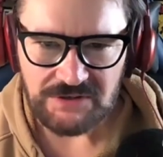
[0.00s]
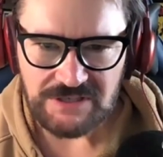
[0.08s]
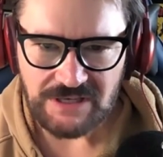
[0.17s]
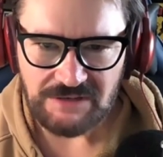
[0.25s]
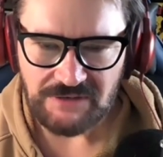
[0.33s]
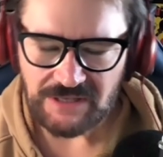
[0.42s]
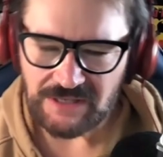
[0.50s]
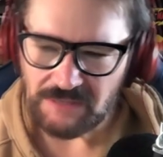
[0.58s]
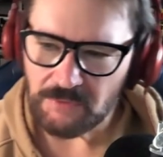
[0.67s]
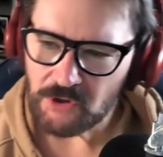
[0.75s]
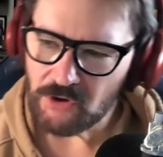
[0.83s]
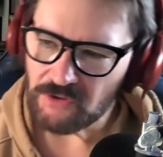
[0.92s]
TV, it
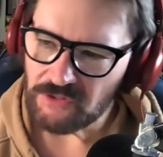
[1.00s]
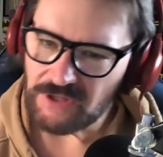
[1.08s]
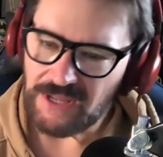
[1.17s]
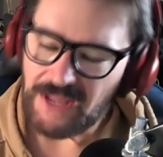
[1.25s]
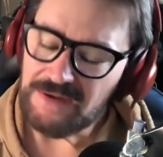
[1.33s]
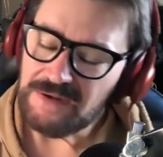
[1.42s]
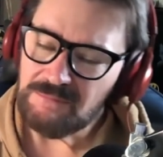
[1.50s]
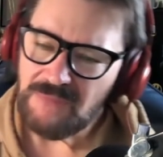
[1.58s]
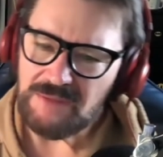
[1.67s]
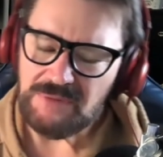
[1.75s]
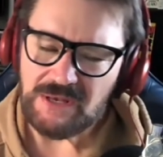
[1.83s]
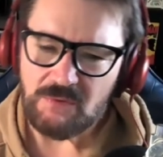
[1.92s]
would hurt the gate, and
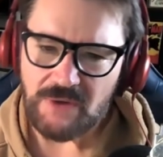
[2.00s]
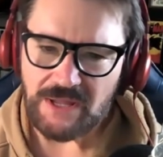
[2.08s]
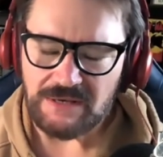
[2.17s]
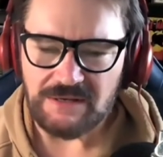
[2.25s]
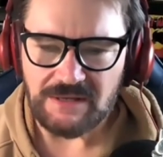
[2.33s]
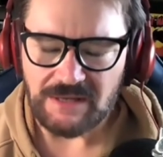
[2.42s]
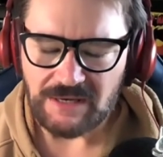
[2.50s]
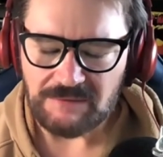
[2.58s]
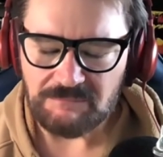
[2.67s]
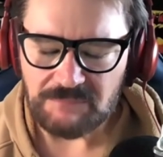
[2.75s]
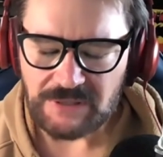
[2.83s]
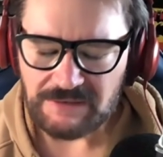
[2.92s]
maybe in a way it did.
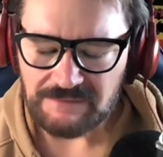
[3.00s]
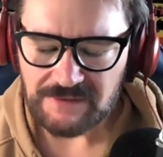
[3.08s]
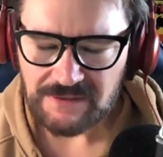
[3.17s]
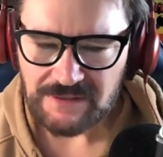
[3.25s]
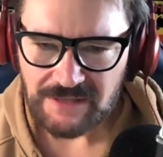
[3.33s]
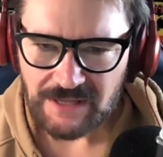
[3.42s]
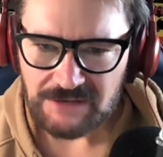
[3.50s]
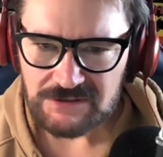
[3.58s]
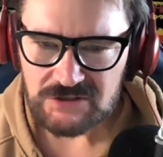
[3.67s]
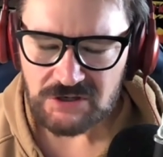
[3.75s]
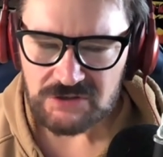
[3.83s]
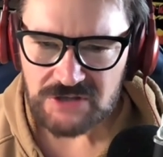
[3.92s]
But it
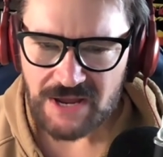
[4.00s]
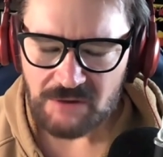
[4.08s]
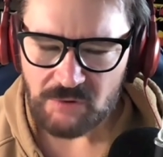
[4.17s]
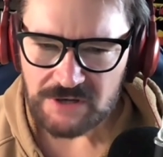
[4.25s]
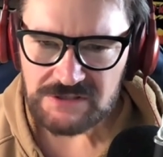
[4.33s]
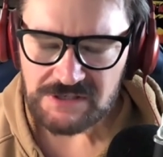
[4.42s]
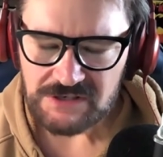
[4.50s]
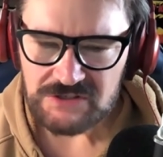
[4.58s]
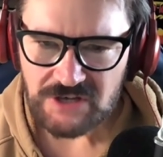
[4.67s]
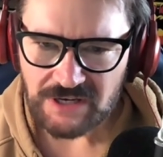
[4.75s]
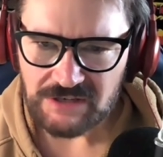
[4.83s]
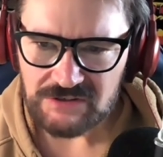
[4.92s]
just shows you how wrestling has
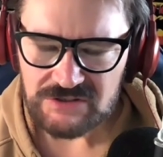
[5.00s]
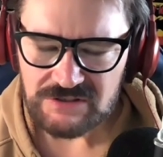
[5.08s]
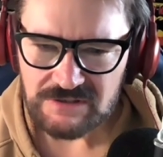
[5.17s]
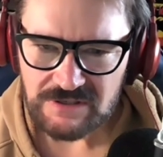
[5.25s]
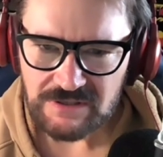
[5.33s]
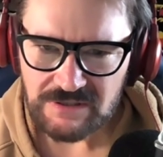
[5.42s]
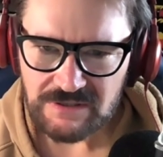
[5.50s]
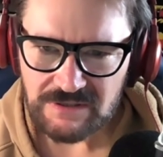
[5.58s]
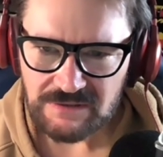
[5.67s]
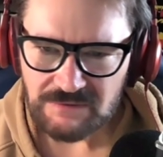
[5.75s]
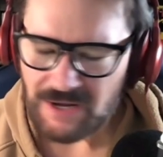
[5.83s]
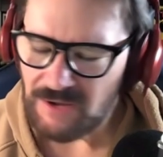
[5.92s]
changed.
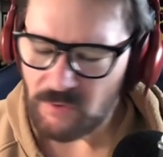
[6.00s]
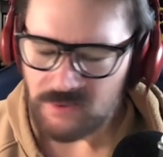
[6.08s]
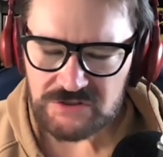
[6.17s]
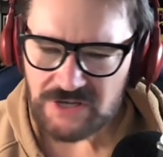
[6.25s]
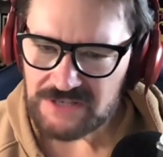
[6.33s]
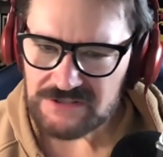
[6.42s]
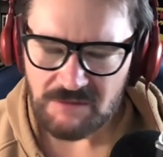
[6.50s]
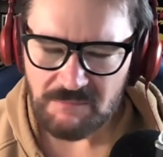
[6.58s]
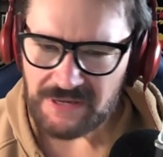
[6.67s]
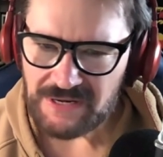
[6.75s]
Oh, it's changed on many